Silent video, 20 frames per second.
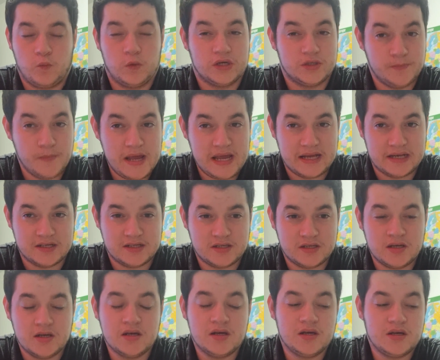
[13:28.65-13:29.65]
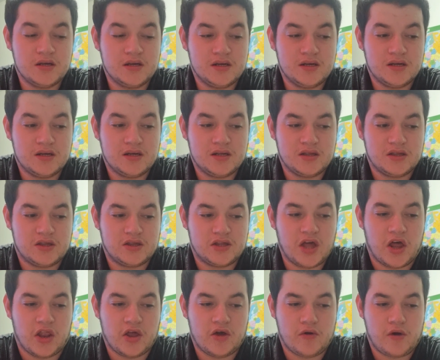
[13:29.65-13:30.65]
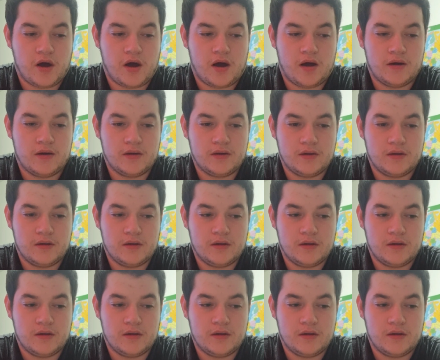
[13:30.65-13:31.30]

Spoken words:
which means that there are